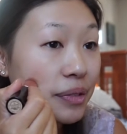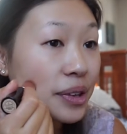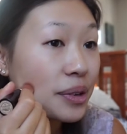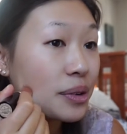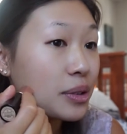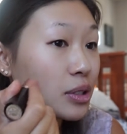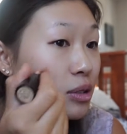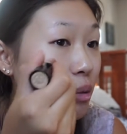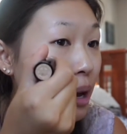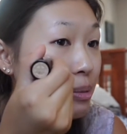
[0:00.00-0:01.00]
few
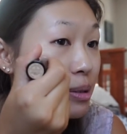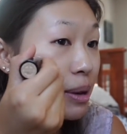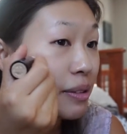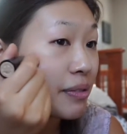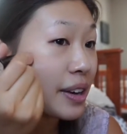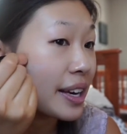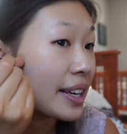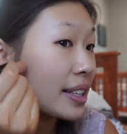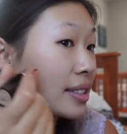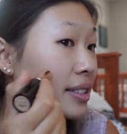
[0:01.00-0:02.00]
swipes on my
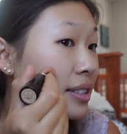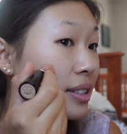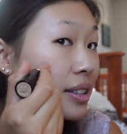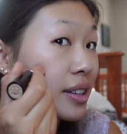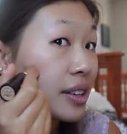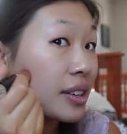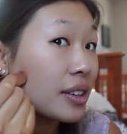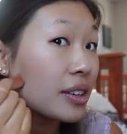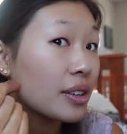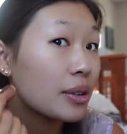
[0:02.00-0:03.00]
face.
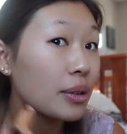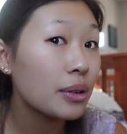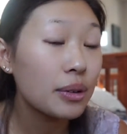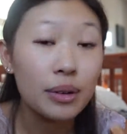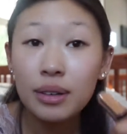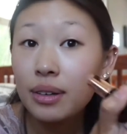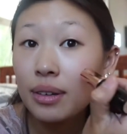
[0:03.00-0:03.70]
Whew.